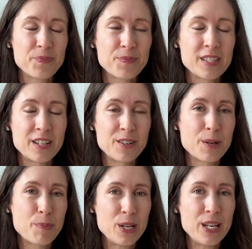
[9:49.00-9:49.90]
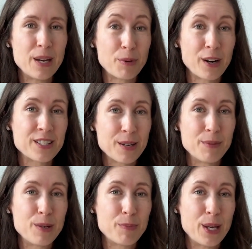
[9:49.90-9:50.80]
serendipity and
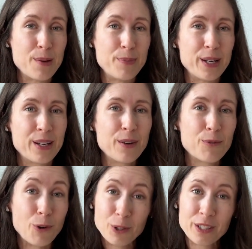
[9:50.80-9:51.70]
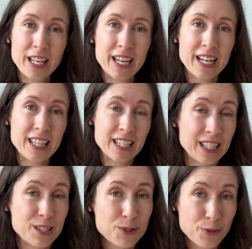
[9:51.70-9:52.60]
proximity play a big role in that. I think
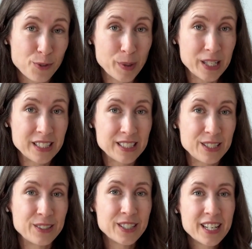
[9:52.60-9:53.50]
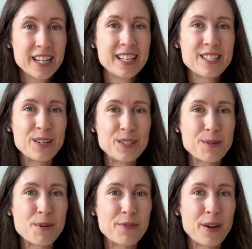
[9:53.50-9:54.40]
that's true for binding too. So in some
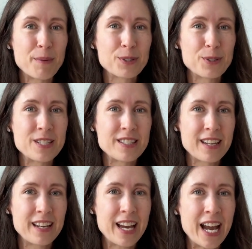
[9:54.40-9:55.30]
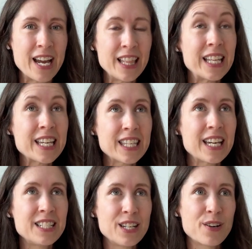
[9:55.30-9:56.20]
of the fabric choices, I like the
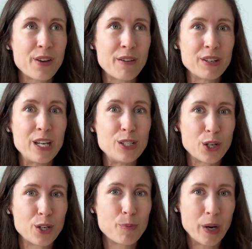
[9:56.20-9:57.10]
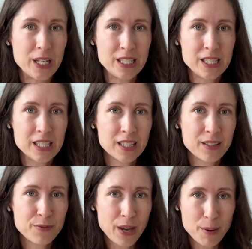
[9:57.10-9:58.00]
idea of having a dark binding
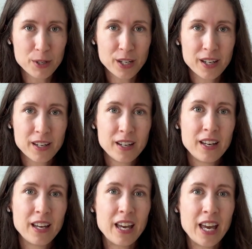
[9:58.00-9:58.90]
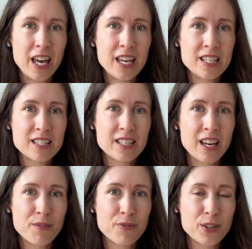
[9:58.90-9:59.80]
fabric. And
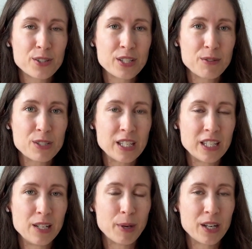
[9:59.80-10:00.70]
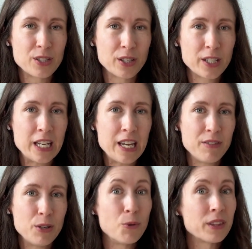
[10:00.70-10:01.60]
at first I was thinking about a dark
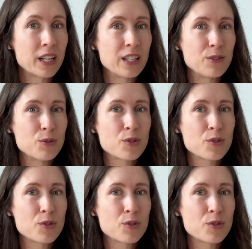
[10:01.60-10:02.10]
navy, one that I used